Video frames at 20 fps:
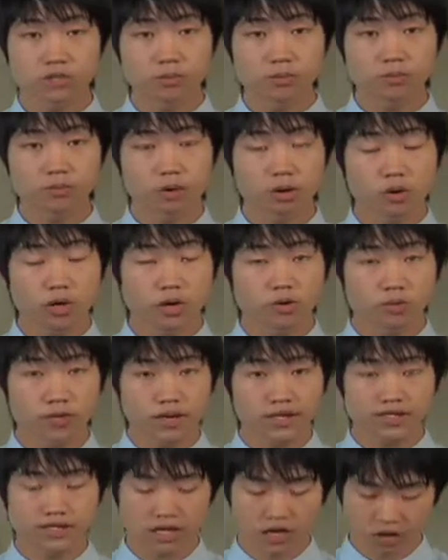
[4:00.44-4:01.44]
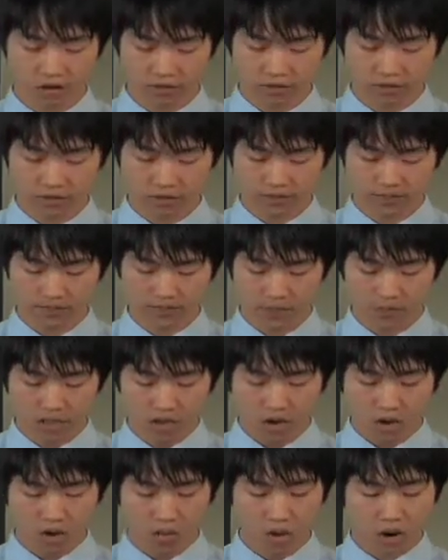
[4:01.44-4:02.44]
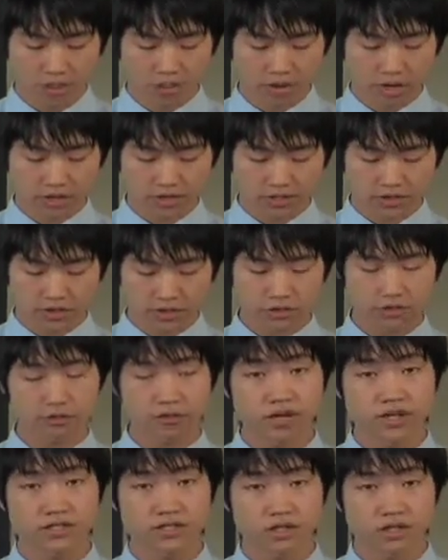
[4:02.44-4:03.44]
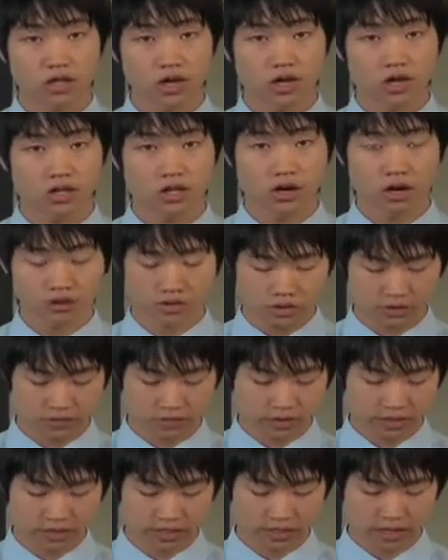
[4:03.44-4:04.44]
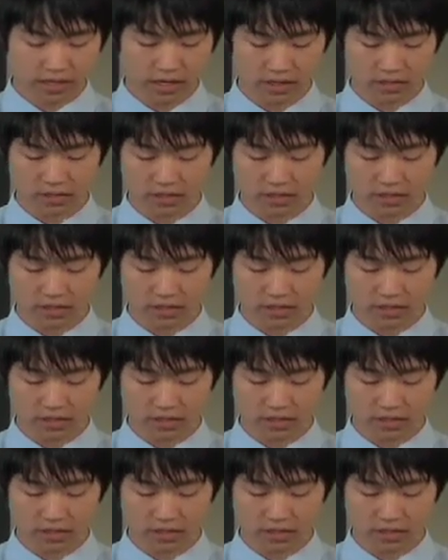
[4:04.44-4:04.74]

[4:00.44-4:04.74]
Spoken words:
of employee rights, however, Walmart has also faced a lot of controversy and